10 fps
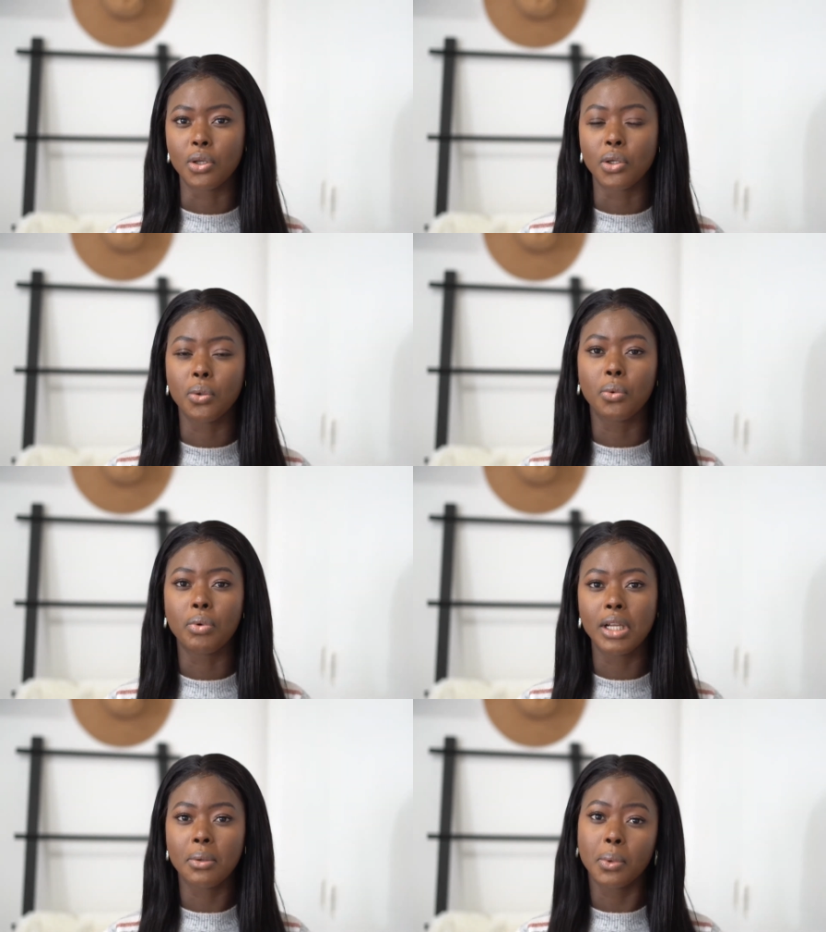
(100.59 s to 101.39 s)
So you
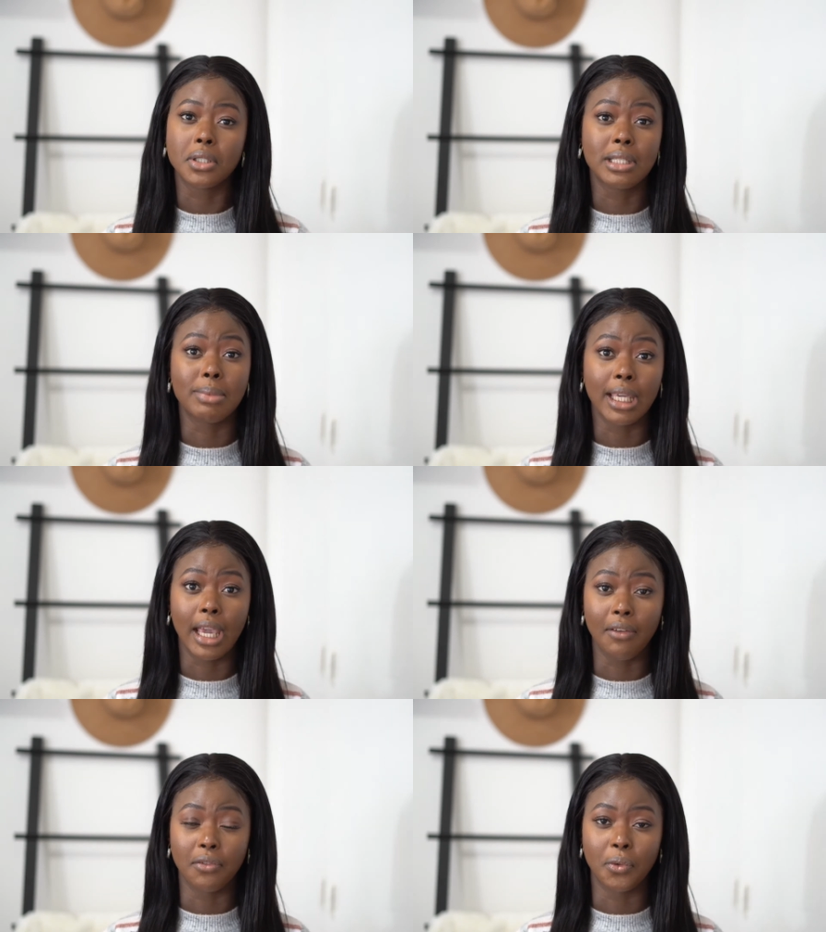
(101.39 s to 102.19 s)
really want to be
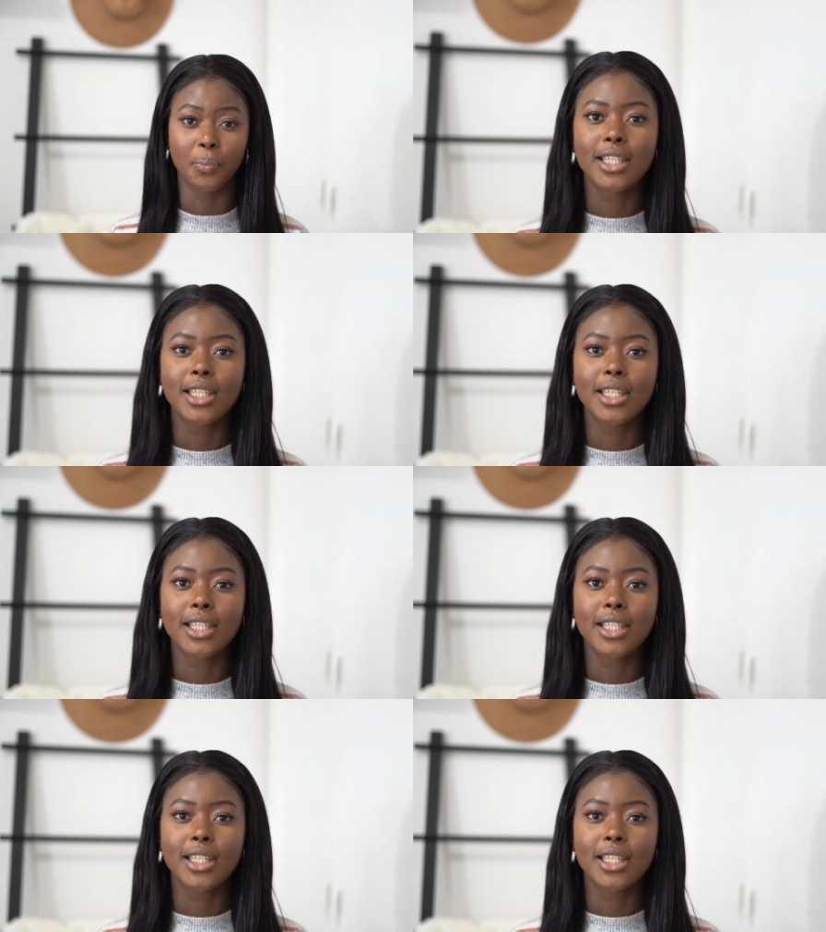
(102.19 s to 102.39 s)
careful.